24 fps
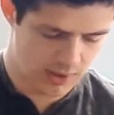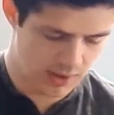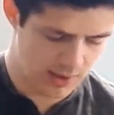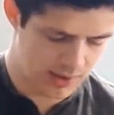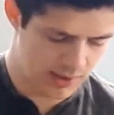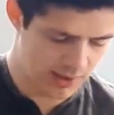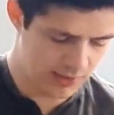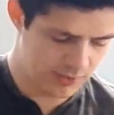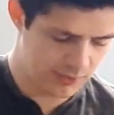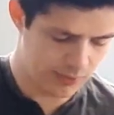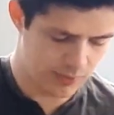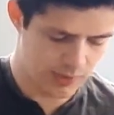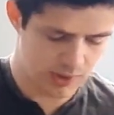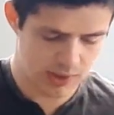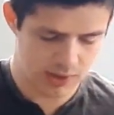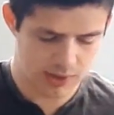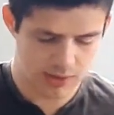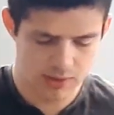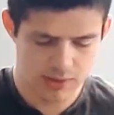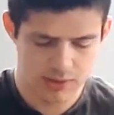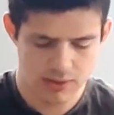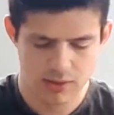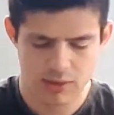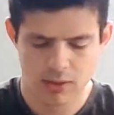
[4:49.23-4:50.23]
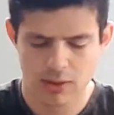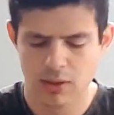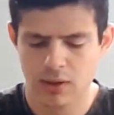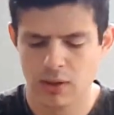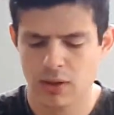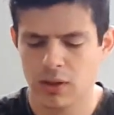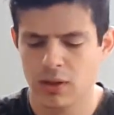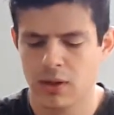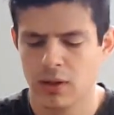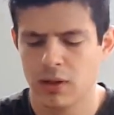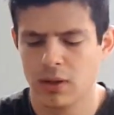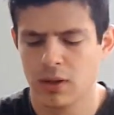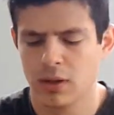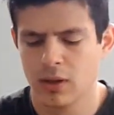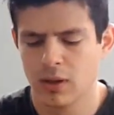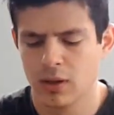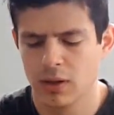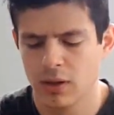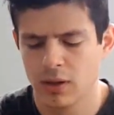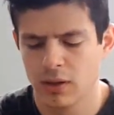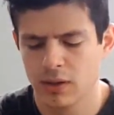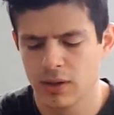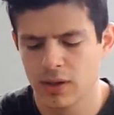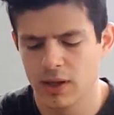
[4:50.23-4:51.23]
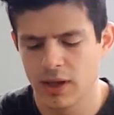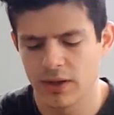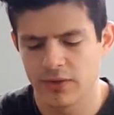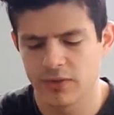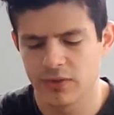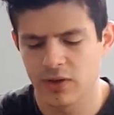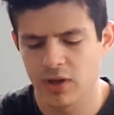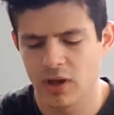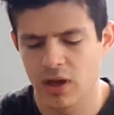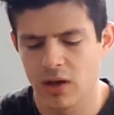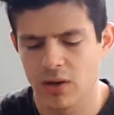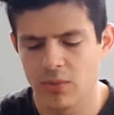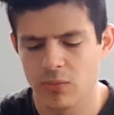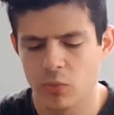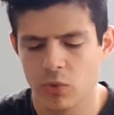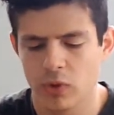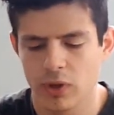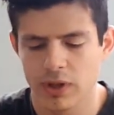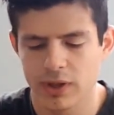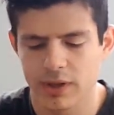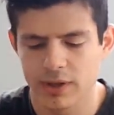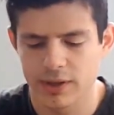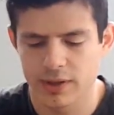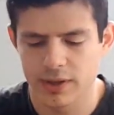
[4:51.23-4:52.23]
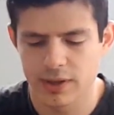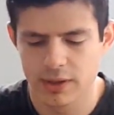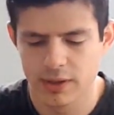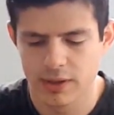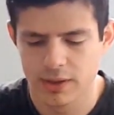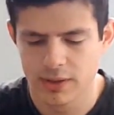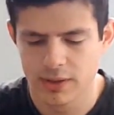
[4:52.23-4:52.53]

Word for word: this one does come with